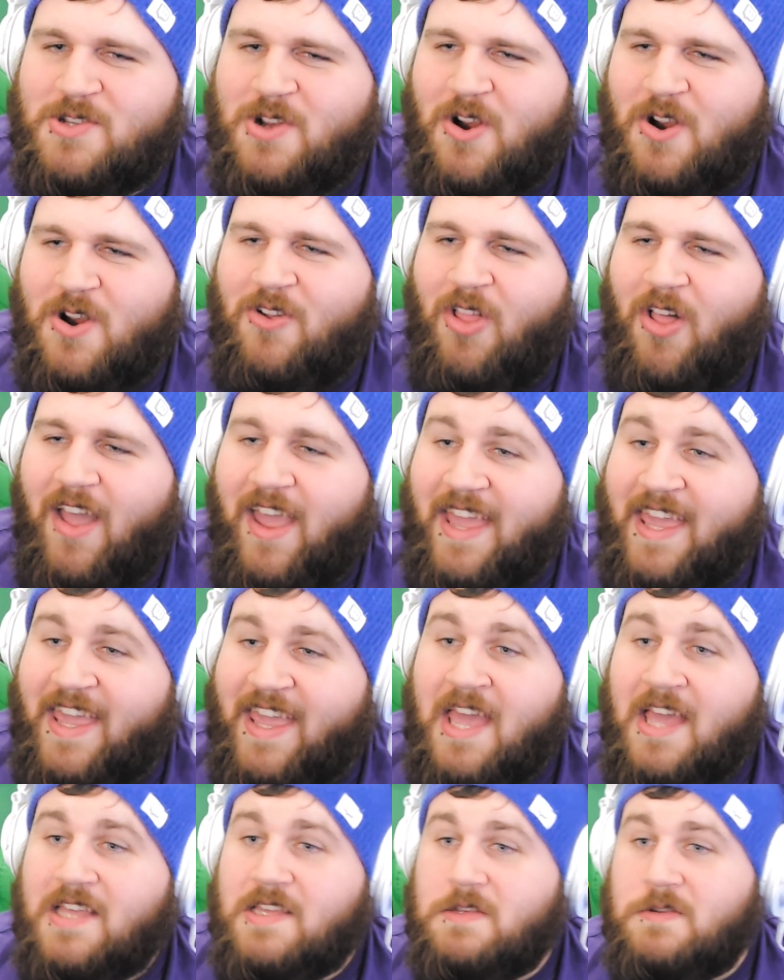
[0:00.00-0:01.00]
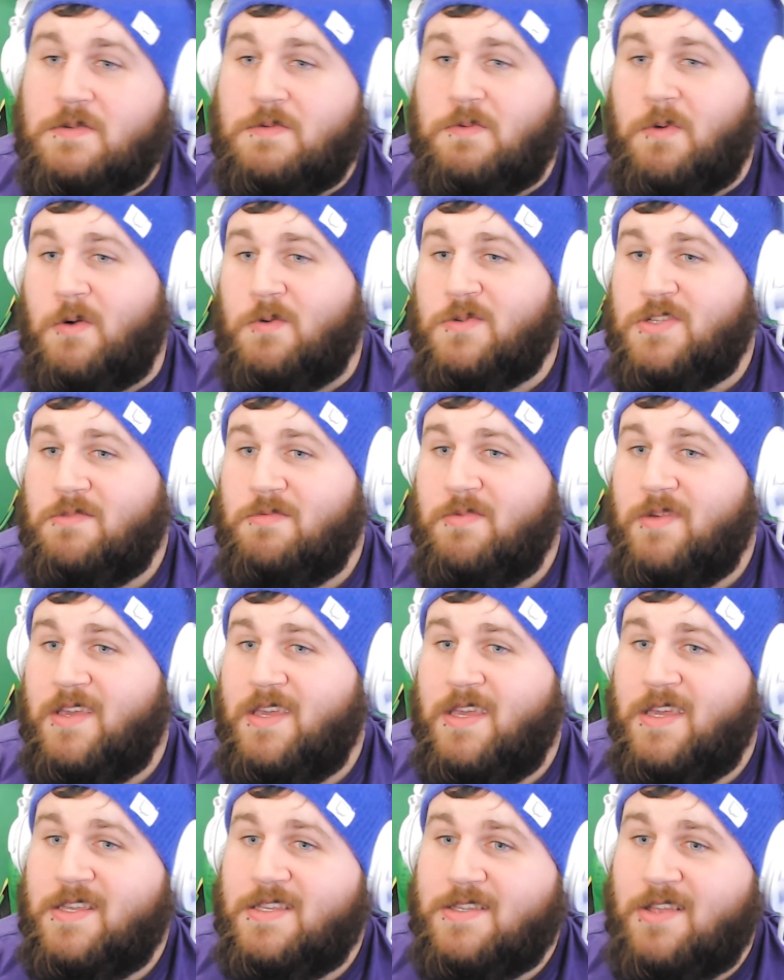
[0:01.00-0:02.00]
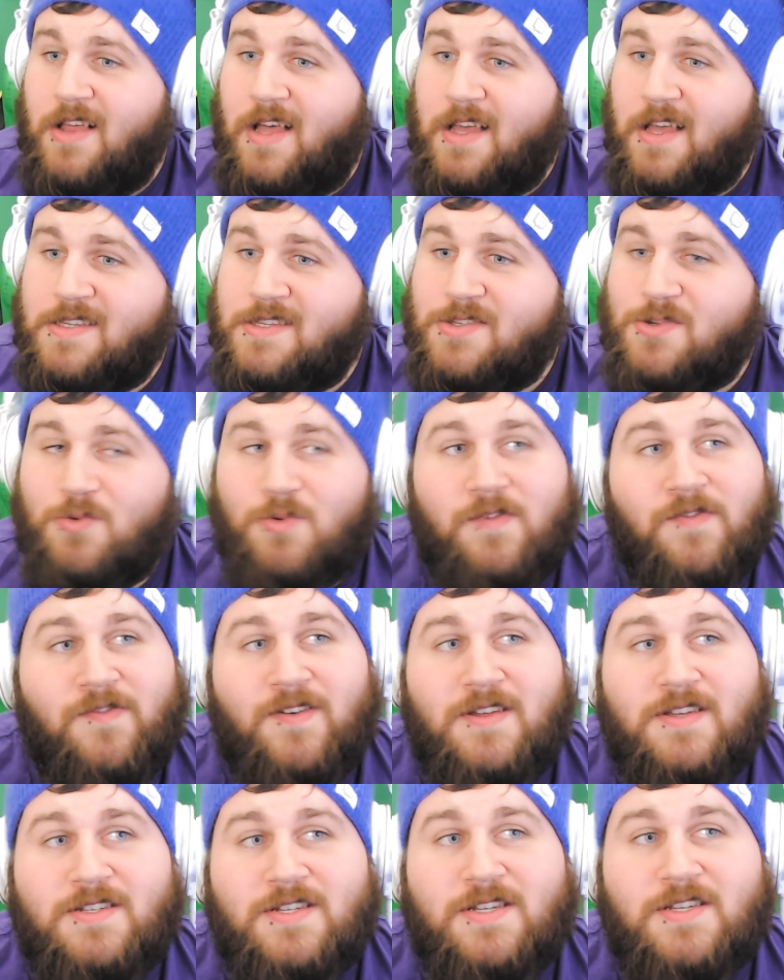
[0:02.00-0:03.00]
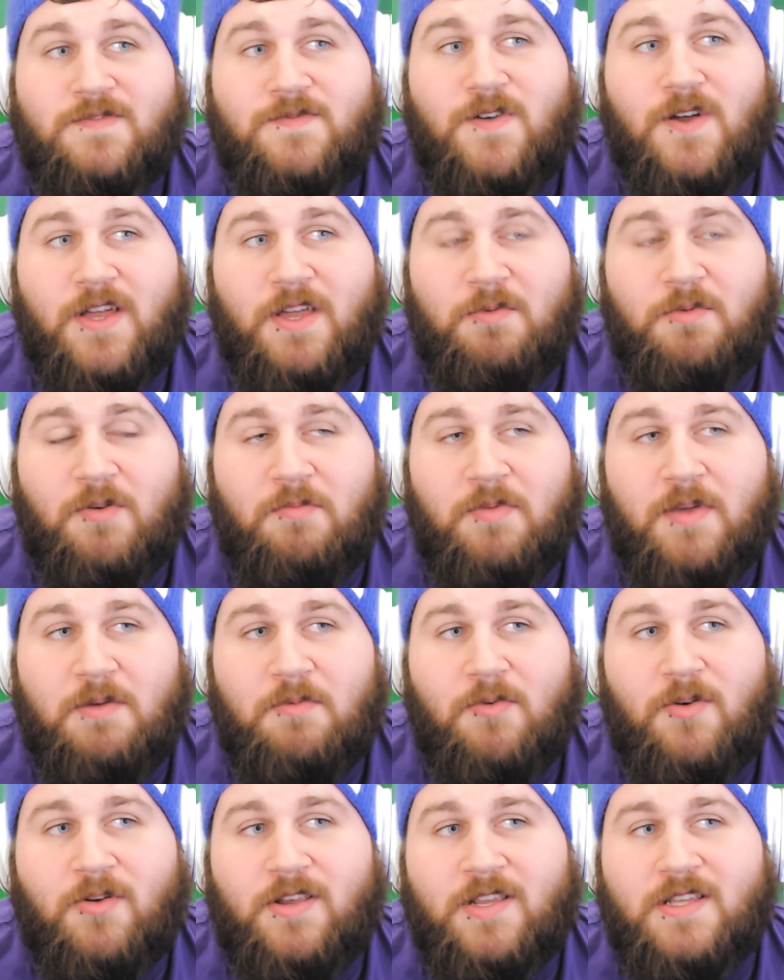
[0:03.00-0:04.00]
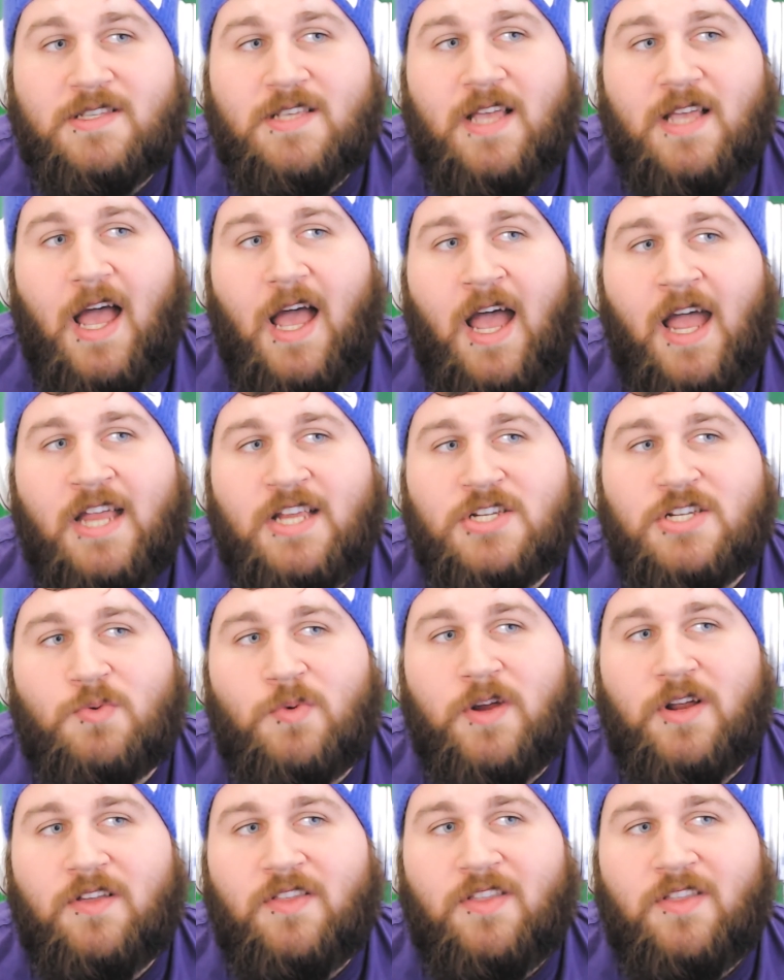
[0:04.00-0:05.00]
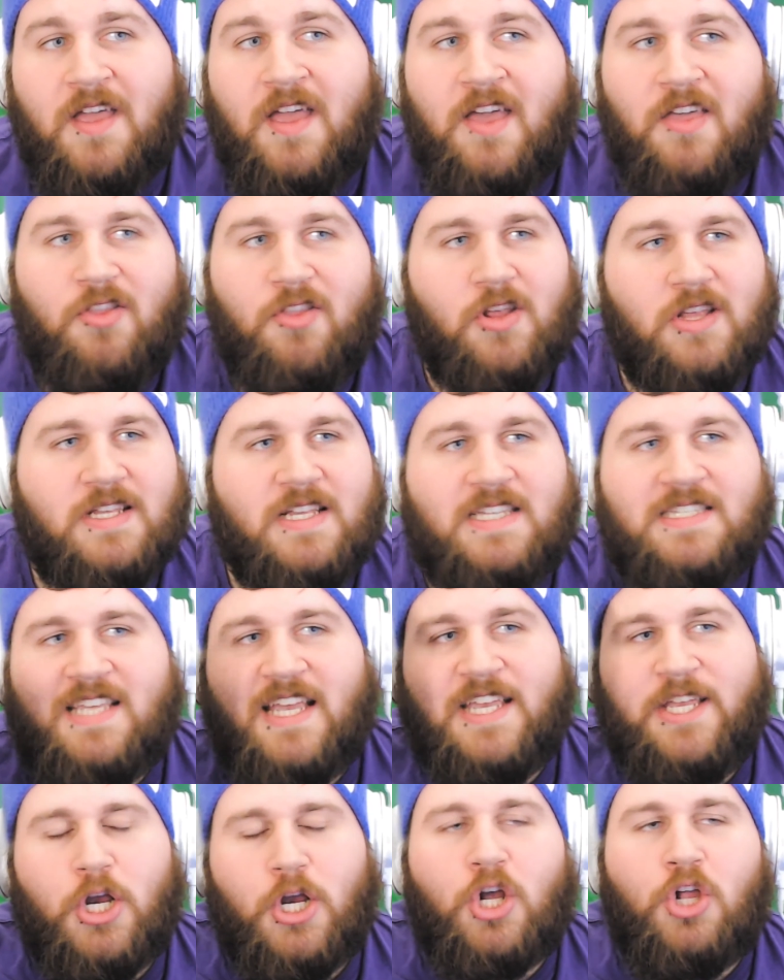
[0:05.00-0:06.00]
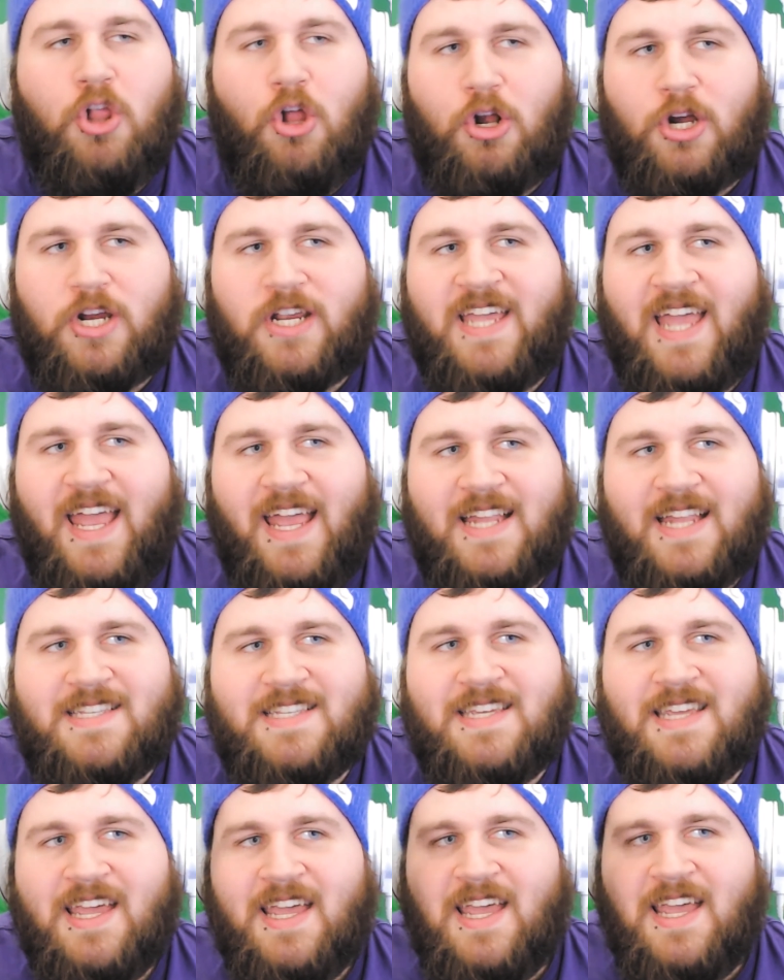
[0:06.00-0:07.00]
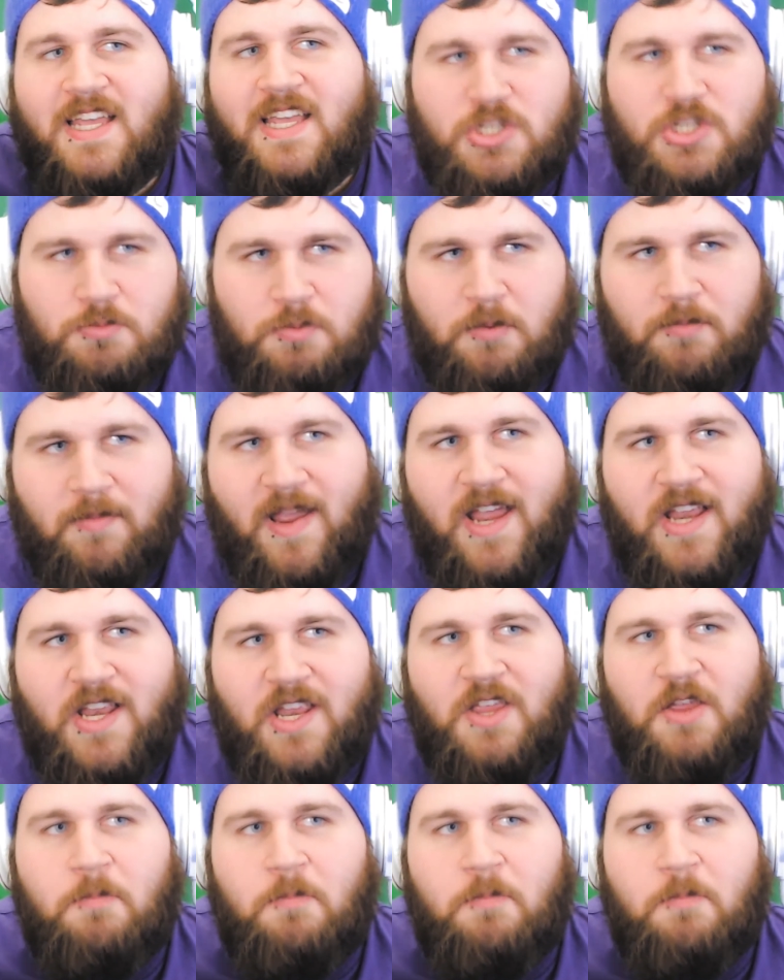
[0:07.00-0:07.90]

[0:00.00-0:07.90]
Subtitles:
are like supposed to be his glasses, or if he's just fucking with people and he's like, I just wear it's like your Clark Kent Superman. You